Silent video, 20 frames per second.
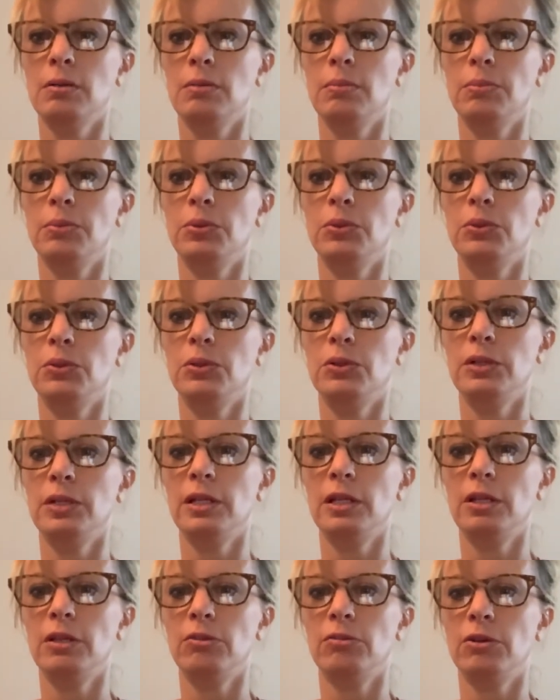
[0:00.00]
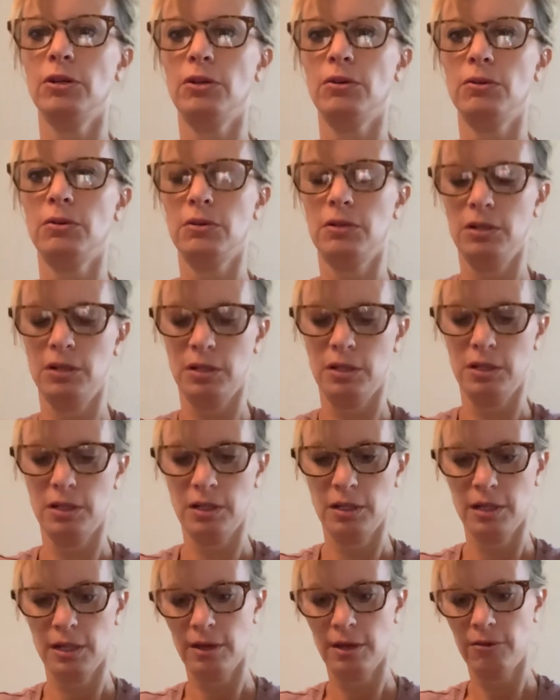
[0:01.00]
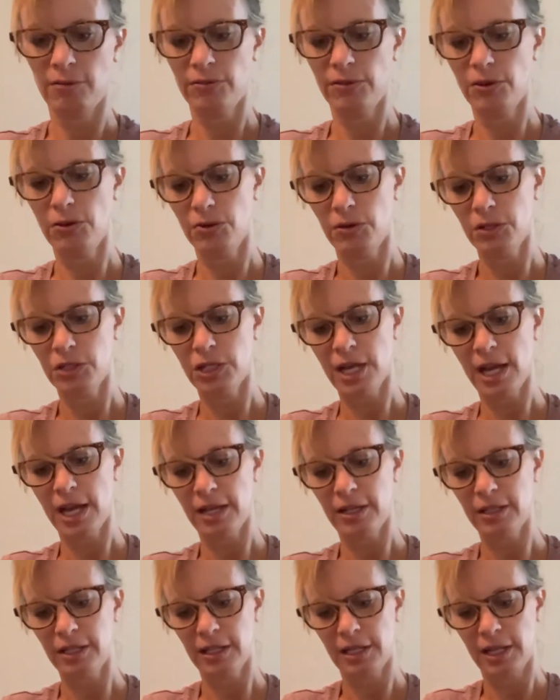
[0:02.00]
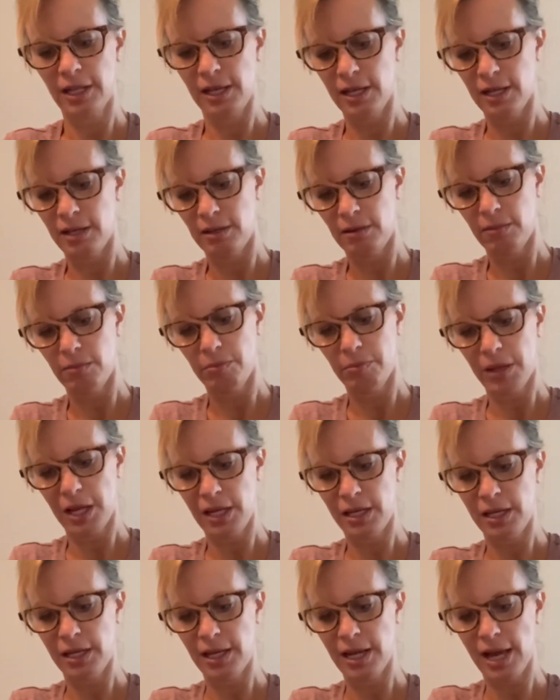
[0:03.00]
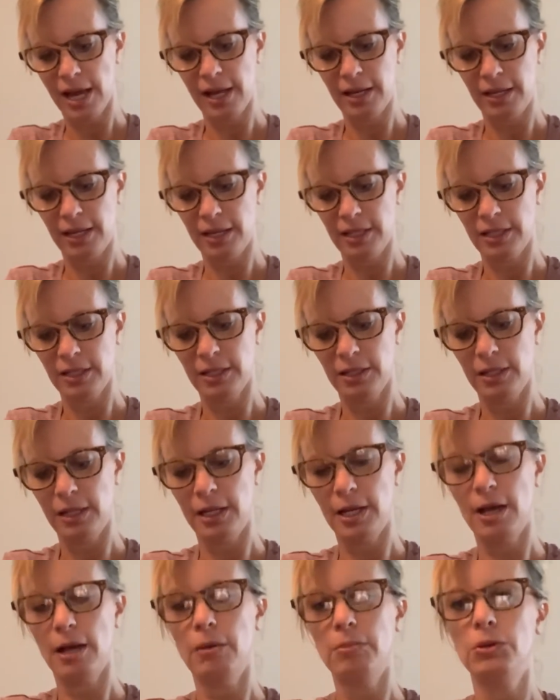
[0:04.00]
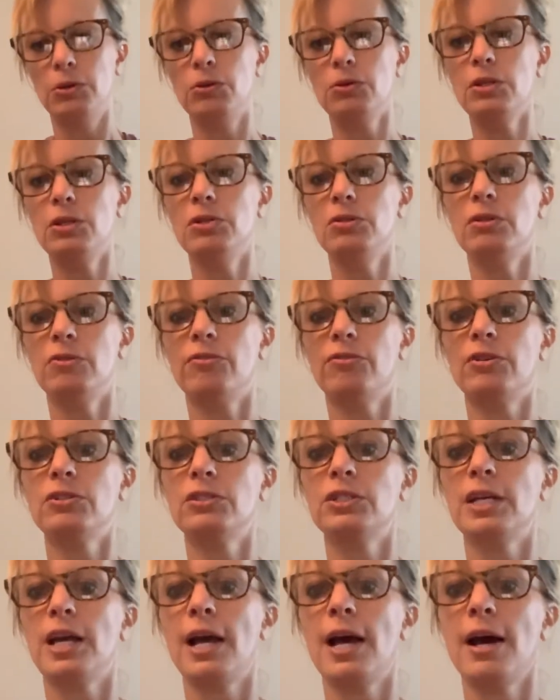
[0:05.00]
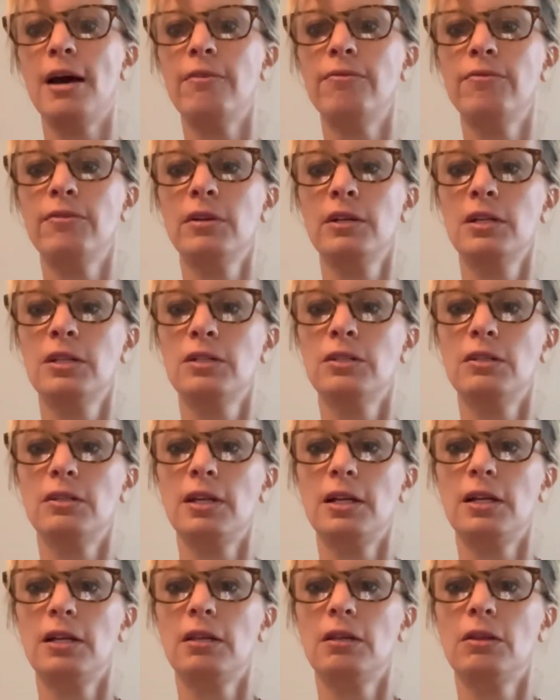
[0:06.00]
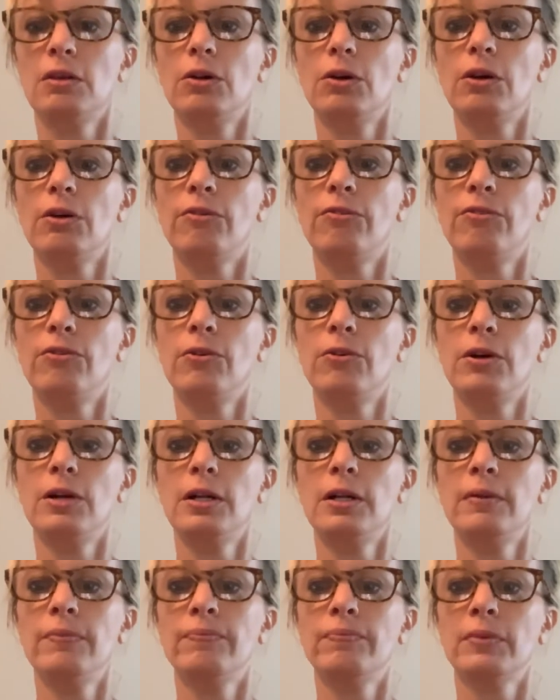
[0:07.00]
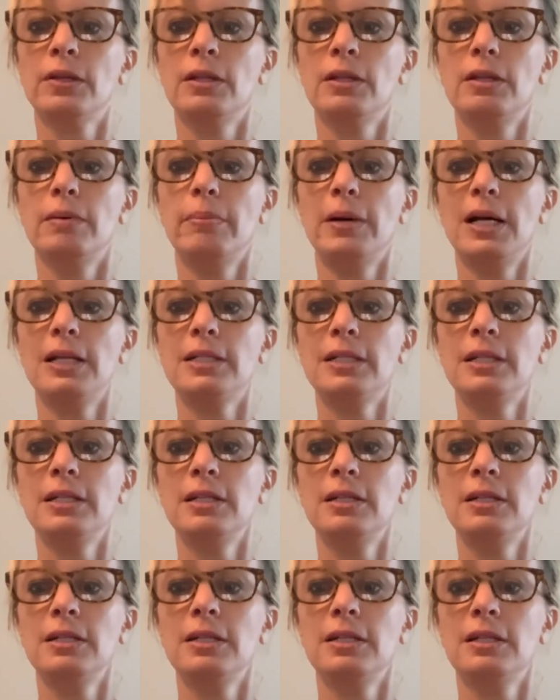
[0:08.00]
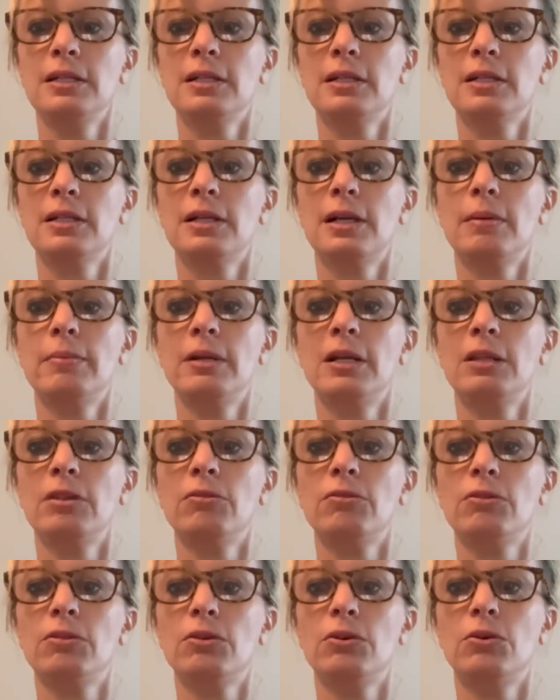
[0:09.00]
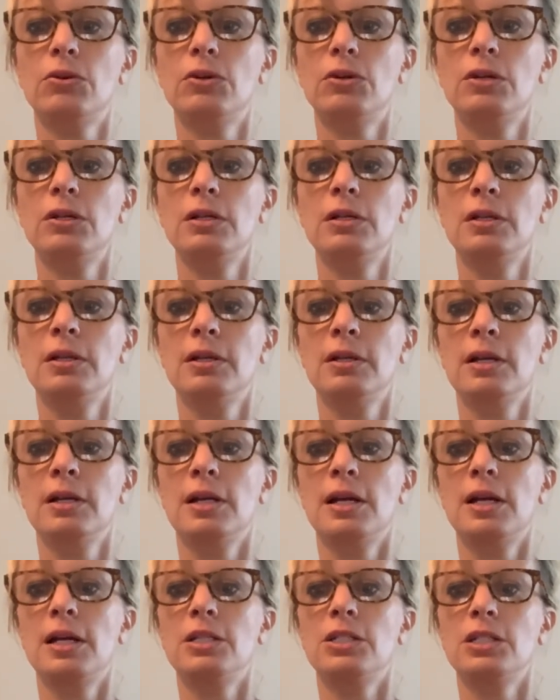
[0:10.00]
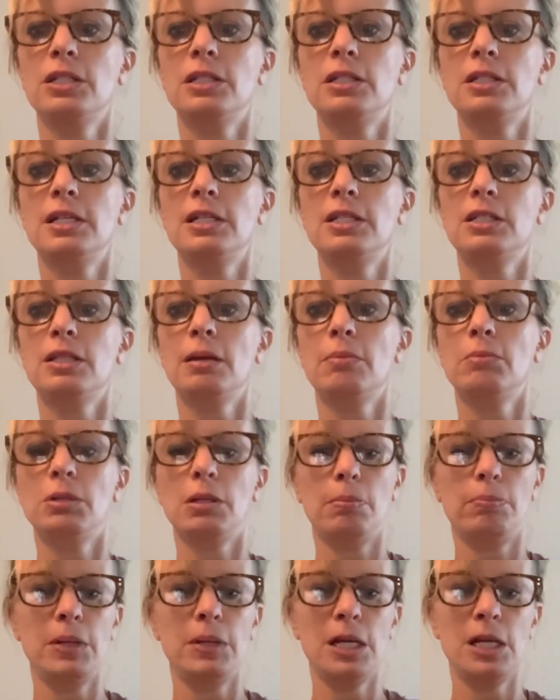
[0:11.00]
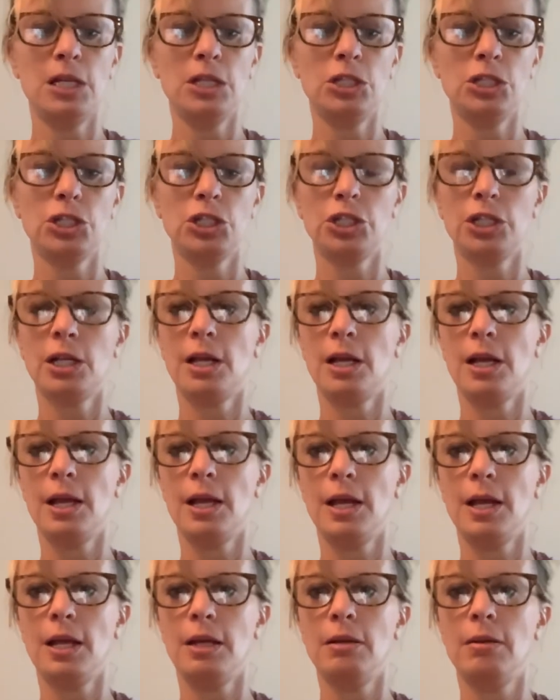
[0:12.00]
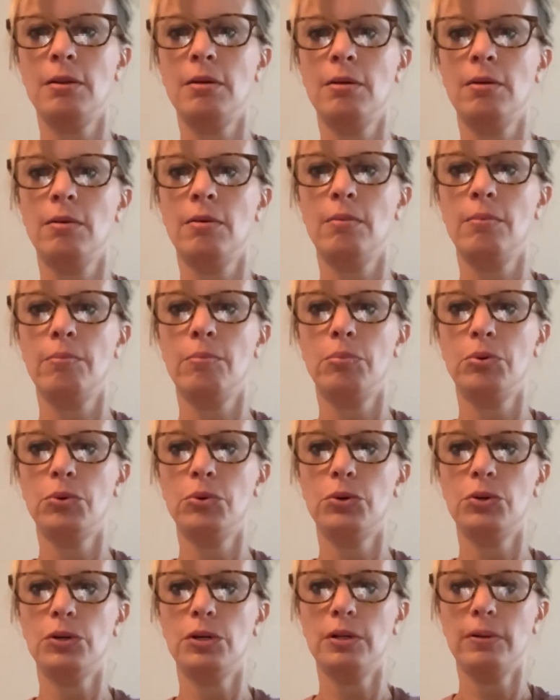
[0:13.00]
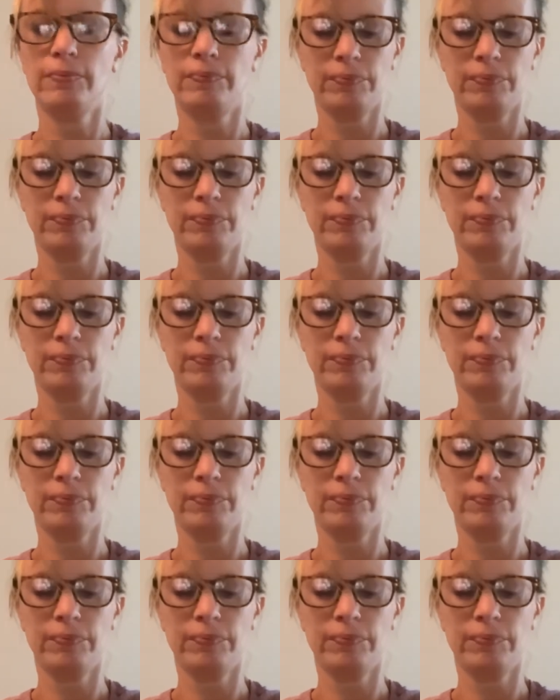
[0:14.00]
Pull it through. Now, if your child can't button yet and they still need help, you can do the first half so they can look for the button coming through the hole and just teach them to pinch and pull.